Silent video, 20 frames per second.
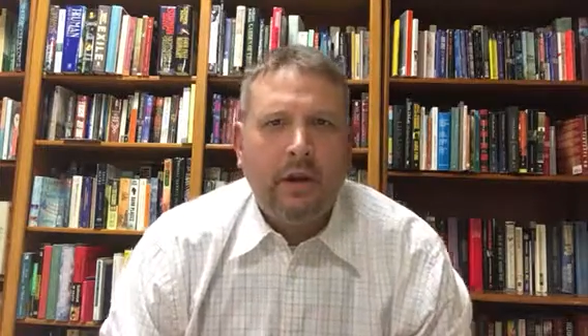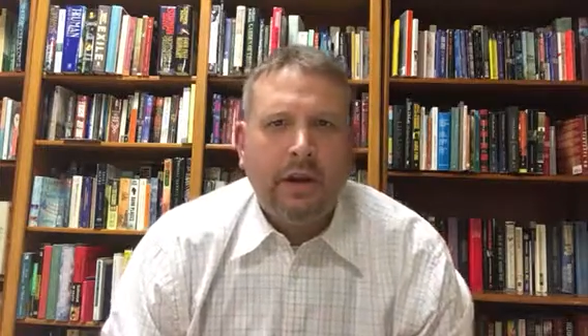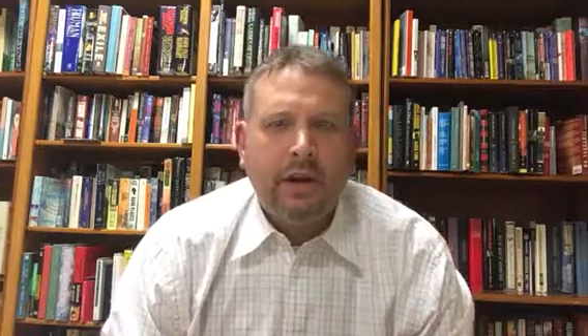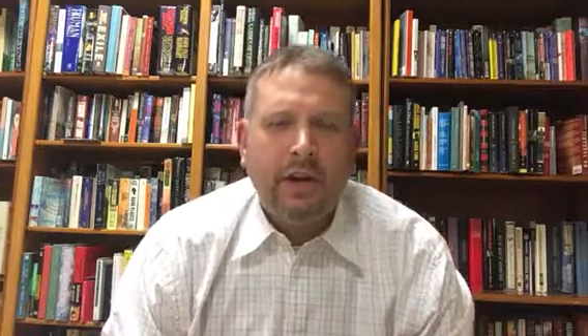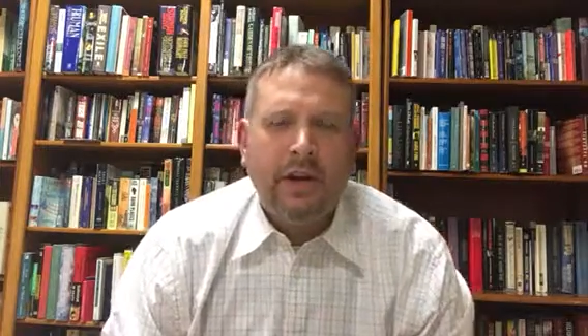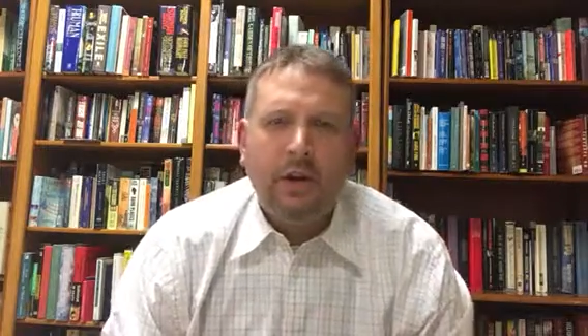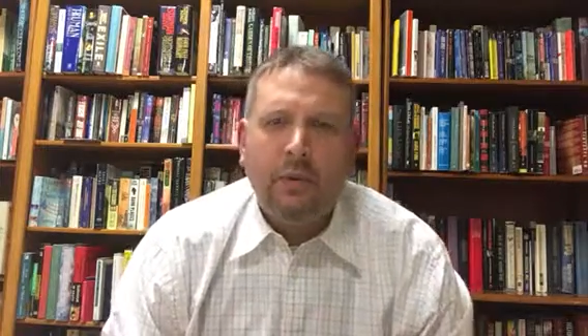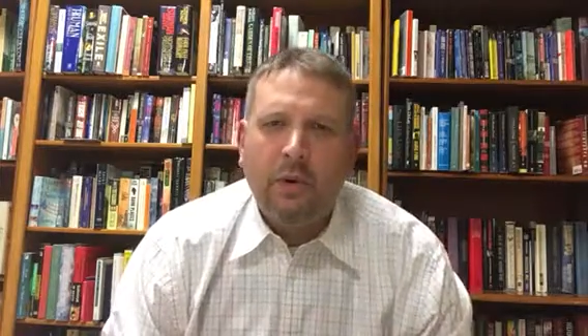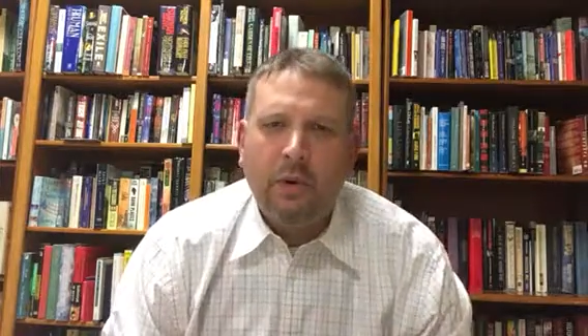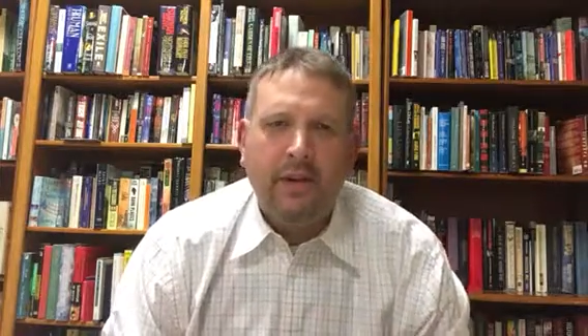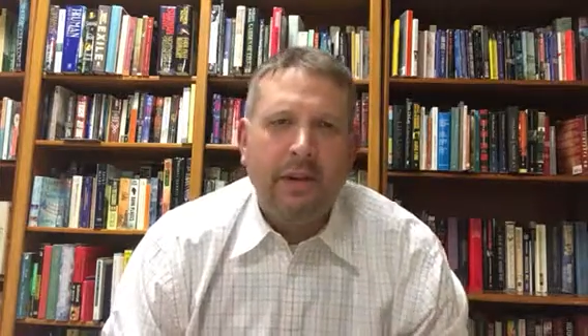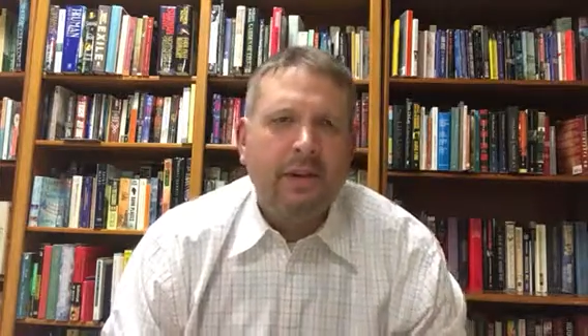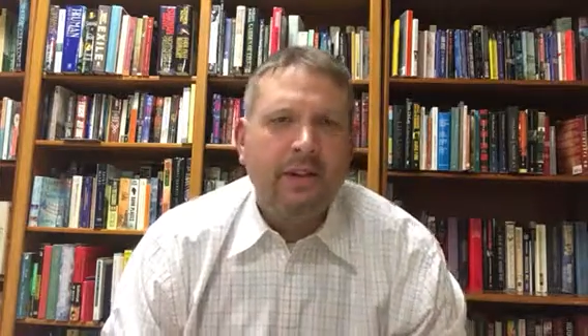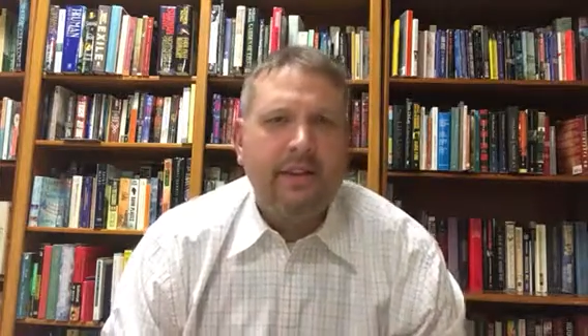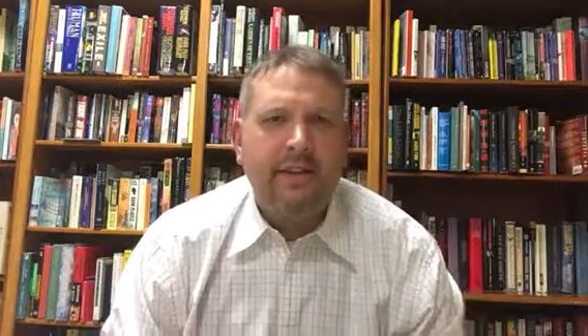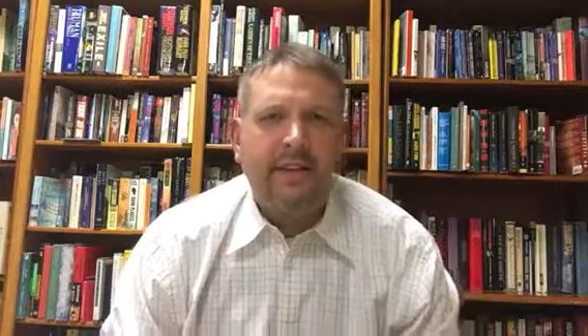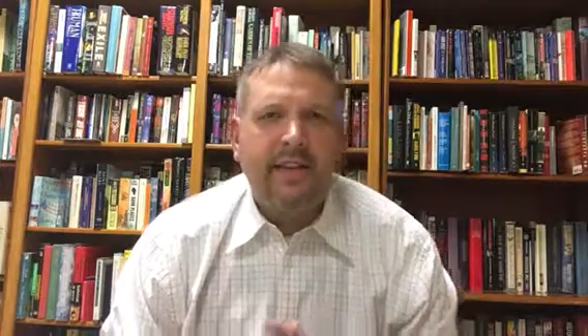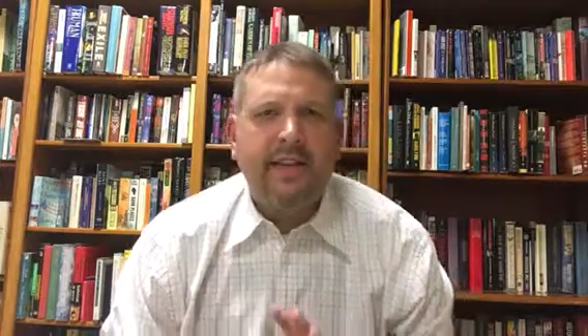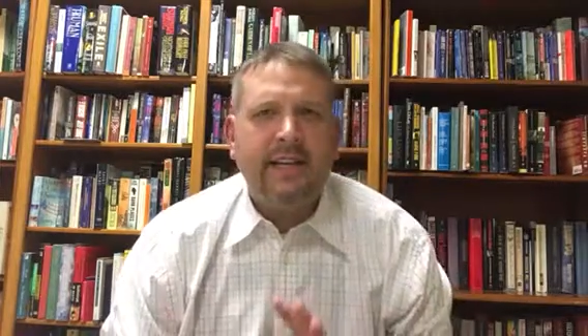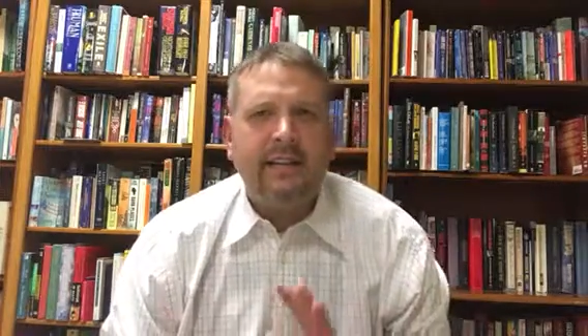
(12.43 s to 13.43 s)
You know, one of the
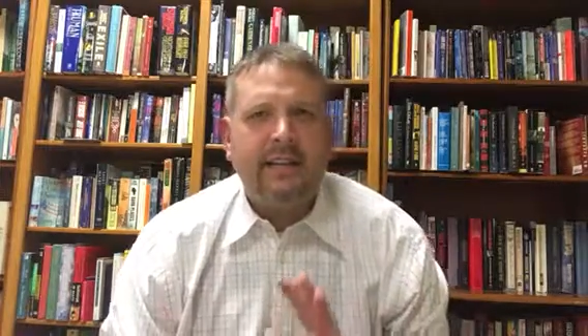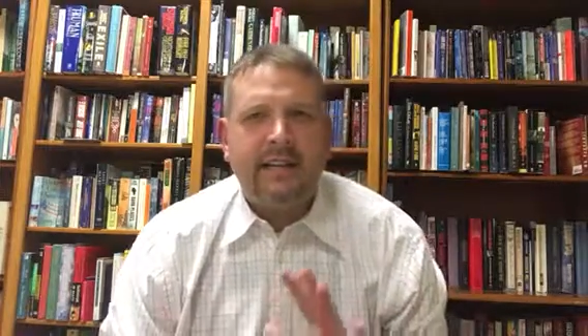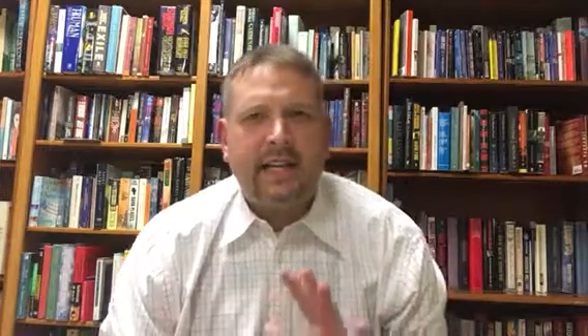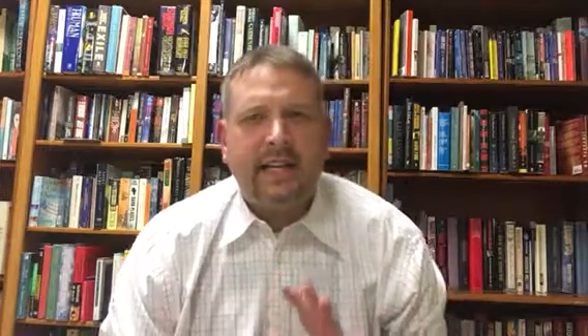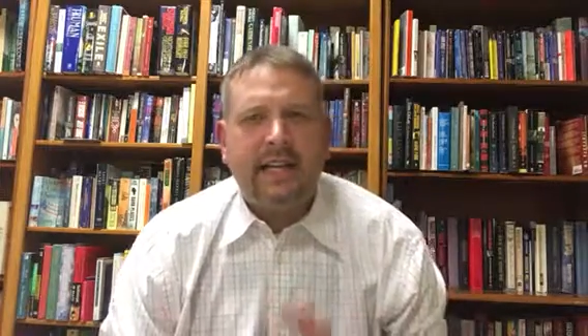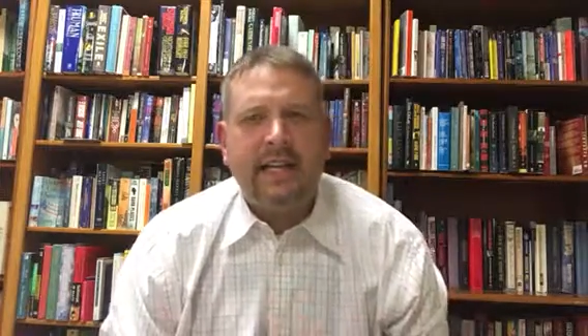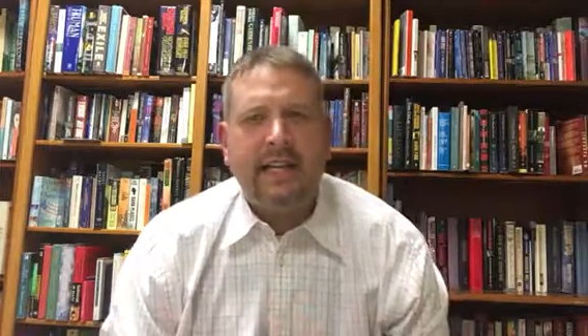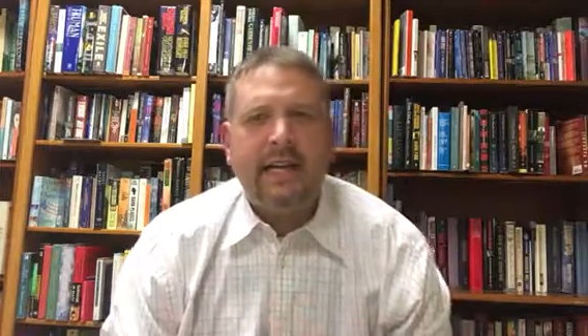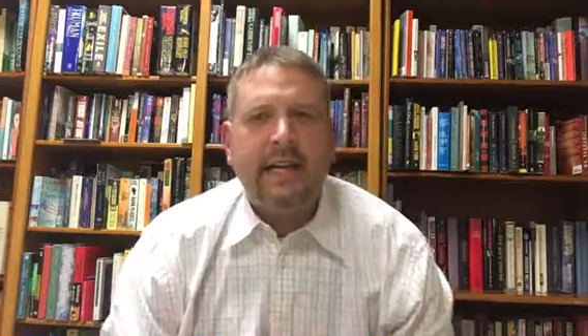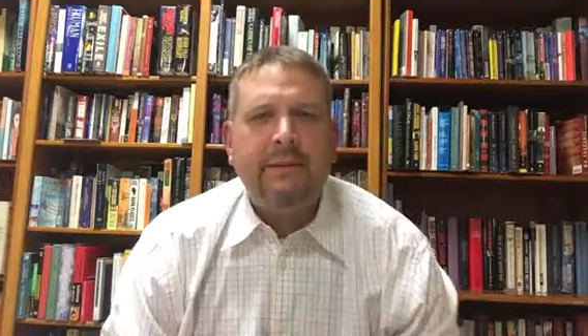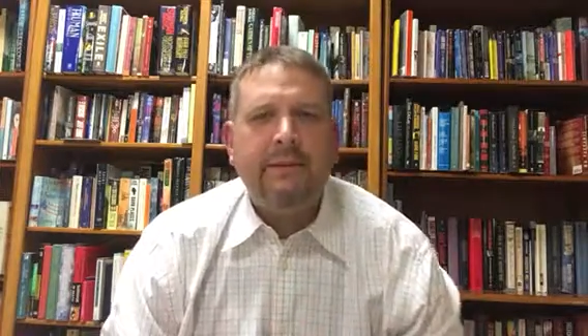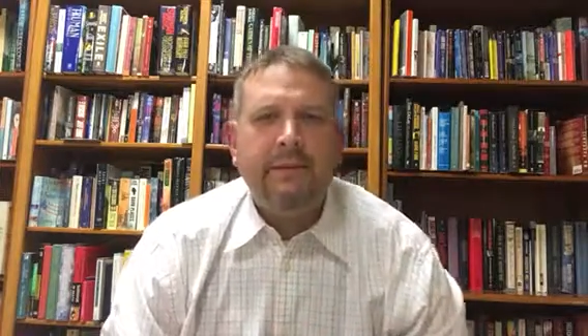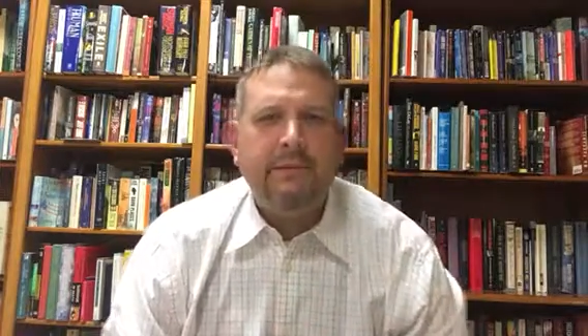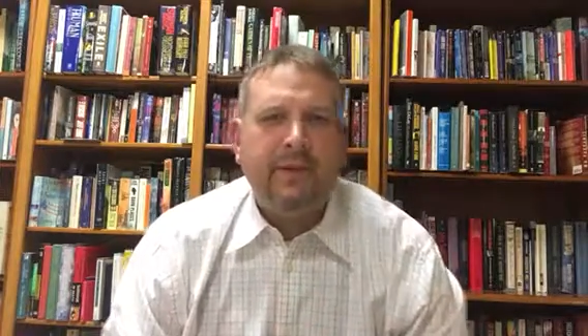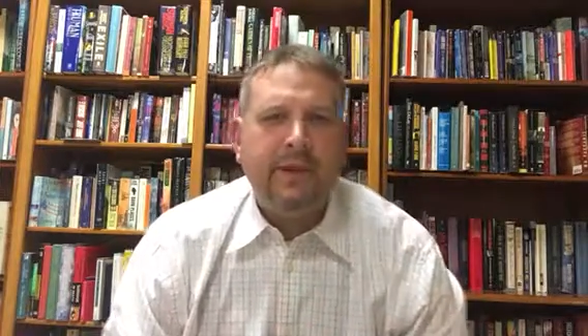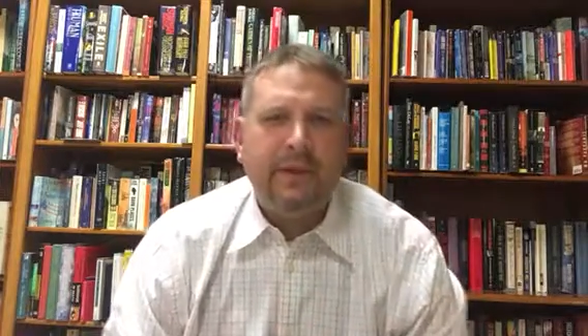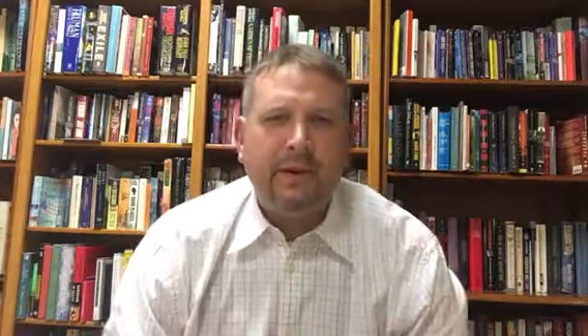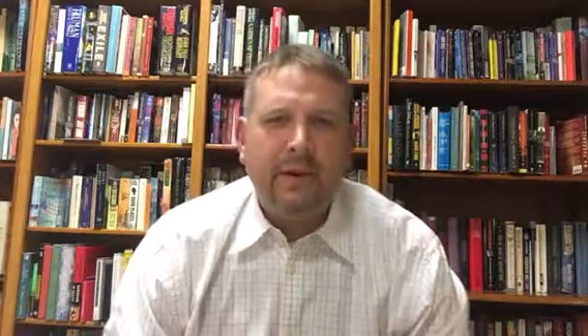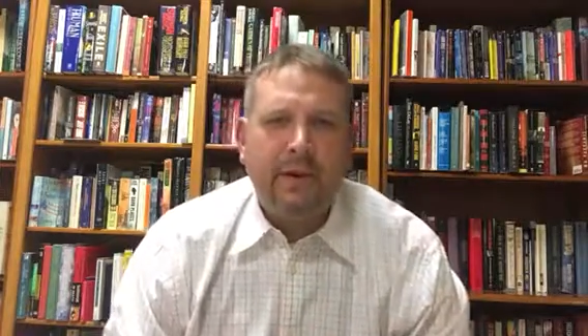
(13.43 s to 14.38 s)
things that keeps me